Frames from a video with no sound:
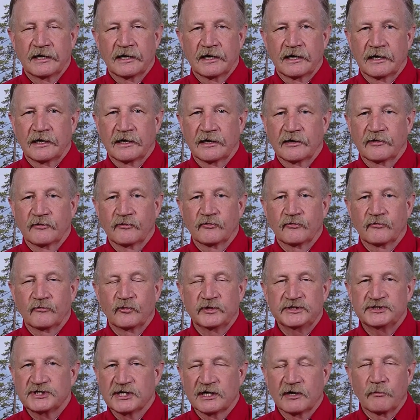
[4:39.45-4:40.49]
Uh,
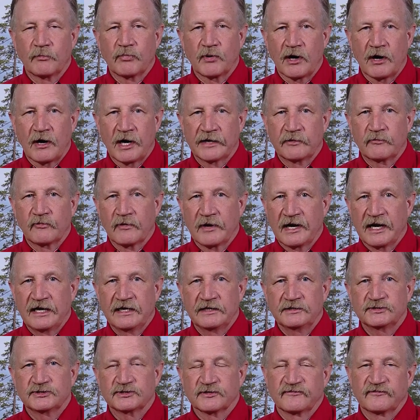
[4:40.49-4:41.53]
we see a broad
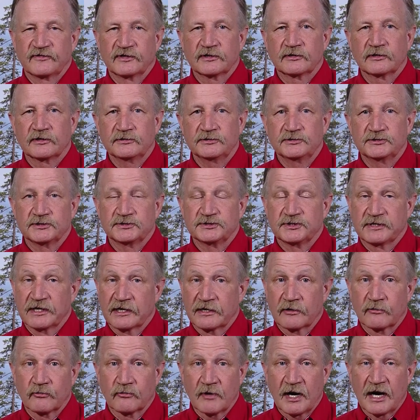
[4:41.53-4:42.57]
range of inclusions that
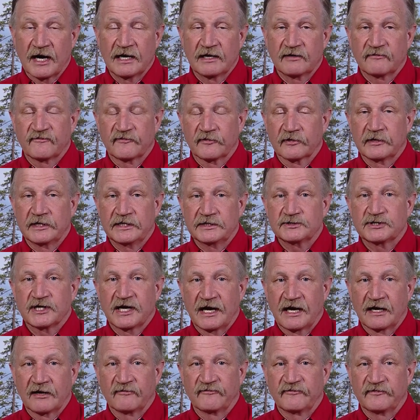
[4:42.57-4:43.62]
are right for each
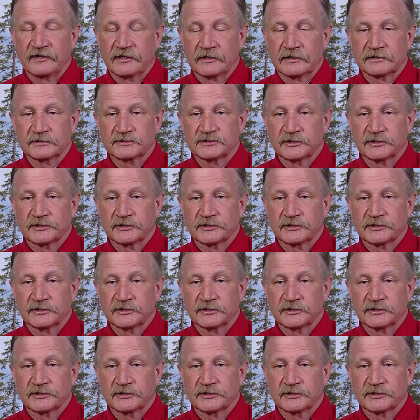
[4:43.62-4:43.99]
cattle feeder.